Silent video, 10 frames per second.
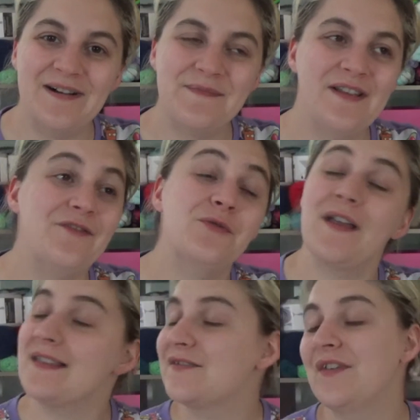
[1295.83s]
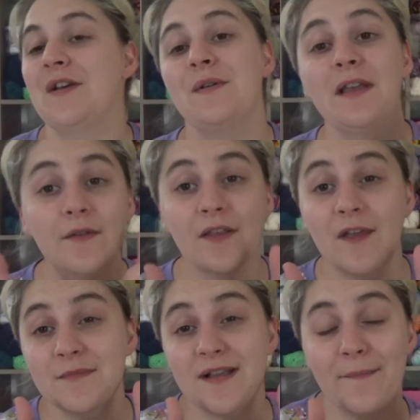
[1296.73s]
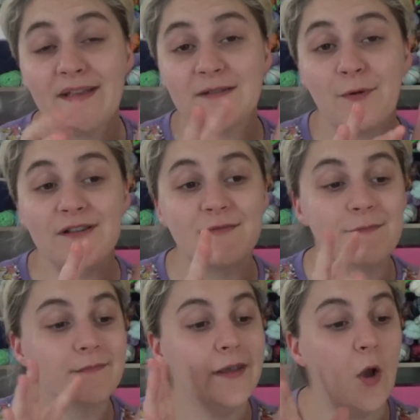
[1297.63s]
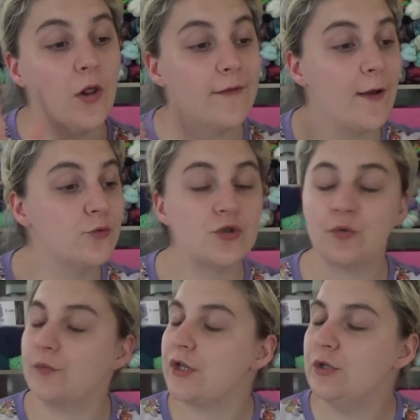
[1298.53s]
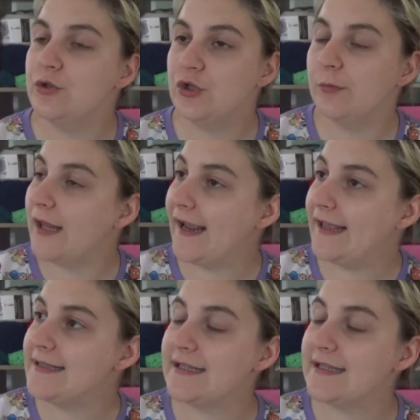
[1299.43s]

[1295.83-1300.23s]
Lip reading: If you like this video, give it a thumbs up. It spreads me all around to the YouTube lands.